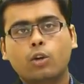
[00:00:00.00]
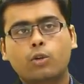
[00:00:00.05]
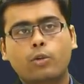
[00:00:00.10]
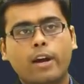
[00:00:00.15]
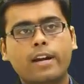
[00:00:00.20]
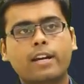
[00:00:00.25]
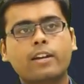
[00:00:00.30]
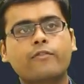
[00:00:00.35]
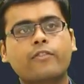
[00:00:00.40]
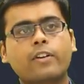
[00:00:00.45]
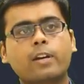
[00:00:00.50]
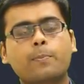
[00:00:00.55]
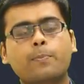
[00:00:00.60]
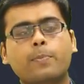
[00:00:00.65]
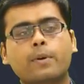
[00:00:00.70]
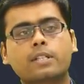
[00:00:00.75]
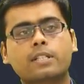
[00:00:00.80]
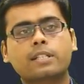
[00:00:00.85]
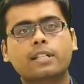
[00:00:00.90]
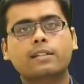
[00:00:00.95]

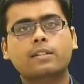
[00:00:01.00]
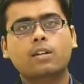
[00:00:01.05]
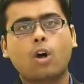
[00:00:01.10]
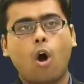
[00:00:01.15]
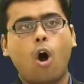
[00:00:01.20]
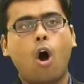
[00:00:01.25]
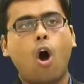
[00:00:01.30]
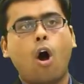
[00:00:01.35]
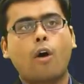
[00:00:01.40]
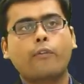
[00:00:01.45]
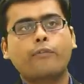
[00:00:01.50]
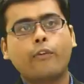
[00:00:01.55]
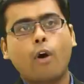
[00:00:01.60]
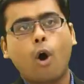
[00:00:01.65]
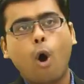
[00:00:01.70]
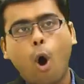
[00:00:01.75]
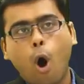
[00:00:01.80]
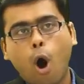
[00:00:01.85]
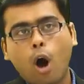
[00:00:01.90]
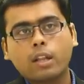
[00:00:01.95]
25% of
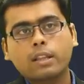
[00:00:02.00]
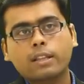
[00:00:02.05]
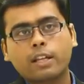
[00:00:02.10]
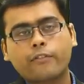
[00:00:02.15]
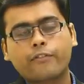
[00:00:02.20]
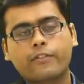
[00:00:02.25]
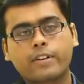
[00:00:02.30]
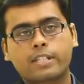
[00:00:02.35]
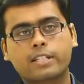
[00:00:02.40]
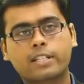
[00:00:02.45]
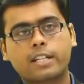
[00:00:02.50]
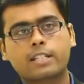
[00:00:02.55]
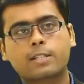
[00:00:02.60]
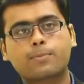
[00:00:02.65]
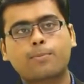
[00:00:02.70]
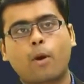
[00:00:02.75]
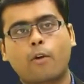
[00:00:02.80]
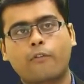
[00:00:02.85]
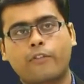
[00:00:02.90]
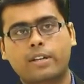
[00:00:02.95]
all the physics
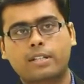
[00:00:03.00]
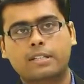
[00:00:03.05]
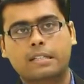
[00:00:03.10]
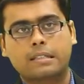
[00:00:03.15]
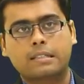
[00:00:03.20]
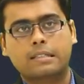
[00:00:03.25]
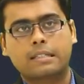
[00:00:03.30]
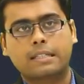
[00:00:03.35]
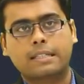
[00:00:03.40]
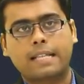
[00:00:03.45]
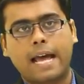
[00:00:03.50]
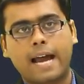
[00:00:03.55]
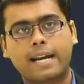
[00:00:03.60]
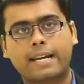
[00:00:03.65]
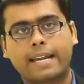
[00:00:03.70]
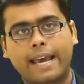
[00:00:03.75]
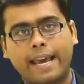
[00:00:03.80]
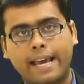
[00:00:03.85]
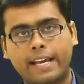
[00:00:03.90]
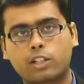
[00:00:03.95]
professors in
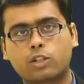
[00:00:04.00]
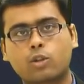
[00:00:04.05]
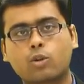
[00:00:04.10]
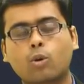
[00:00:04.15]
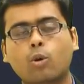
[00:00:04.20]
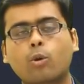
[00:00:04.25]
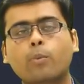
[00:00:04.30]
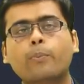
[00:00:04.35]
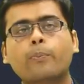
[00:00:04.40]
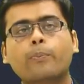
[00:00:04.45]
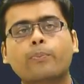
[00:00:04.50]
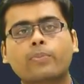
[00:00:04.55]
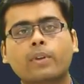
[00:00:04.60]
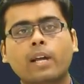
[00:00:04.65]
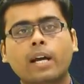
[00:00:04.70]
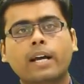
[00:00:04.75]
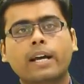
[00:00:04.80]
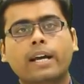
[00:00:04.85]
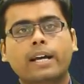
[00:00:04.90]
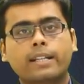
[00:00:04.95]
that age group,
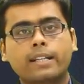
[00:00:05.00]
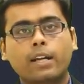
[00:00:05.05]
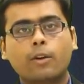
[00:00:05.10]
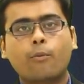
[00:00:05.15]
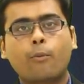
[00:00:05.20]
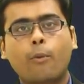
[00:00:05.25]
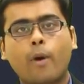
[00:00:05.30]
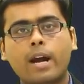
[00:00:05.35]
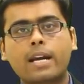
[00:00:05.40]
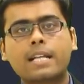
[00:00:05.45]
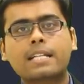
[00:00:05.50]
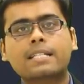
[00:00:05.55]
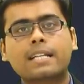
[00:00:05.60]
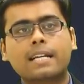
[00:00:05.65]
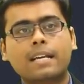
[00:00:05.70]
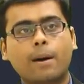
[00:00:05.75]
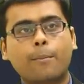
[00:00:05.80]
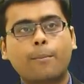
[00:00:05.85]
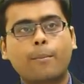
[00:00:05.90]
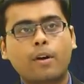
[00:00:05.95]
then what is the
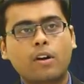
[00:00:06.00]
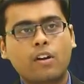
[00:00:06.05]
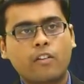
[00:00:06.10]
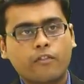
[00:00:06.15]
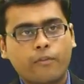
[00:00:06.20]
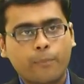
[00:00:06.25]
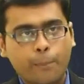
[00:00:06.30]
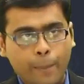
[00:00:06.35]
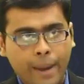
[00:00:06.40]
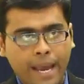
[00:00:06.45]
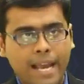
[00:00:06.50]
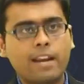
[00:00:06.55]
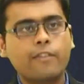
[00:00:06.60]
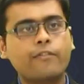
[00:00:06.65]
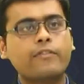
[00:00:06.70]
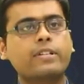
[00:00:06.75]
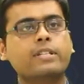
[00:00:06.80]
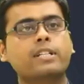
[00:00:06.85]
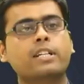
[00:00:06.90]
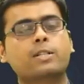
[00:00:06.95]
number of male
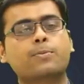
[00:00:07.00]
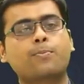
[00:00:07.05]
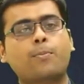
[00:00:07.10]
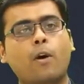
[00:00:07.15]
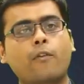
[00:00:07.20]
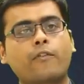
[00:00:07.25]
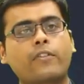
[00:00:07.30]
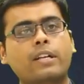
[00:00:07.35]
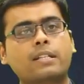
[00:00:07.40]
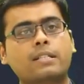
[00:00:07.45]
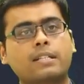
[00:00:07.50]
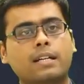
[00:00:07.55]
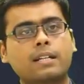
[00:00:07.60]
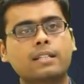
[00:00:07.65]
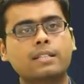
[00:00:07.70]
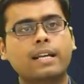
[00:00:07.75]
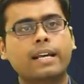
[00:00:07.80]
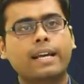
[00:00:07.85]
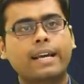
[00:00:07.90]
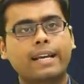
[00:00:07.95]
physics
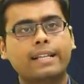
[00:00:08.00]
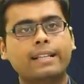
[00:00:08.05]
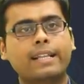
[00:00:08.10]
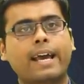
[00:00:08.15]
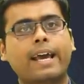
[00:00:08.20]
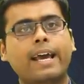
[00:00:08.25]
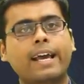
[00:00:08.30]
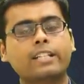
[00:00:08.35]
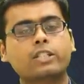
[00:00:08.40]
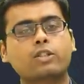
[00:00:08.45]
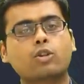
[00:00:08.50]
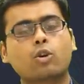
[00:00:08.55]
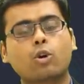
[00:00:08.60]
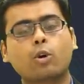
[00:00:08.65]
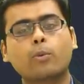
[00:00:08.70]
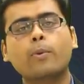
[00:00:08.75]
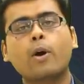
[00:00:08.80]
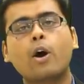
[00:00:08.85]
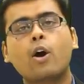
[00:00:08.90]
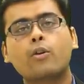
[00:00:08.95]
professors in the age
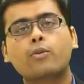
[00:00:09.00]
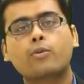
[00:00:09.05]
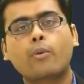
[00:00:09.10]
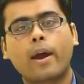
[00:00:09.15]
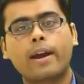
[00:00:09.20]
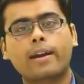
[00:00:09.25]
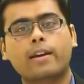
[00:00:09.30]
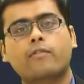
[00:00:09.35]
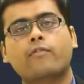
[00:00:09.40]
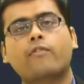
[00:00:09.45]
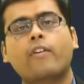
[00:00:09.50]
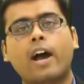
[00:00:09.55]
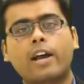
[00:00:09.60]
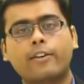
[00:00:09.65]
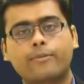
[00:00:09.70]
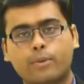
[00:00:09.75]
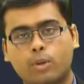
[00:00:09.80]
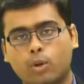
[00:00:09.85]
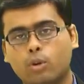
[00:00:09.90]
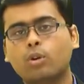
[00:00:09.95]
group
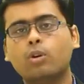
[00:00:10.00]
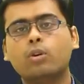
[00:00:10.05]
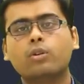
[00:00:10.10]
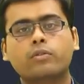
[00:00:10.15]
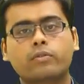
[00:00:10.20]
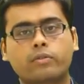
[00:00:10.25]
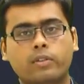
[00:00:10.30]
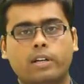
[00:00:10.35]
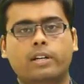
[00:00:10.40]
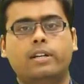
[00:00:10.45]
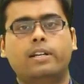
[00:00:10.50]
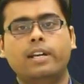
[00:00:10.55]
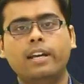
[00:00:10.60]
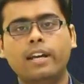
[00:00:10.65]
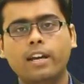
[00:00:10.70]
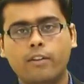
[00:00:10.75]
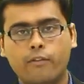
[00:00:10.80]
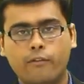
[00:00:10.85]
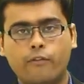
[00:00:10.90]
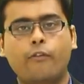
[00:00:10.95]
25 to
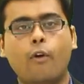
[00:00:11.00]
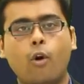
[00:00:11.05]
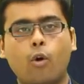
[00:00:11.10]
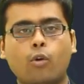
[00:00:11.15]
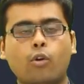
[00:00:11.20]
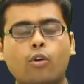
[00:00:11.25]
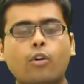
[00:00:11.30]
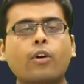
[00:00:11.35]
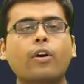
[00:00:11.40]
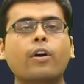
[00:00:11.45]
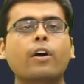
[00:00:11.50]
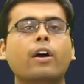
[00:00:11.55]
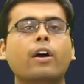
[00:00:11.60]
34?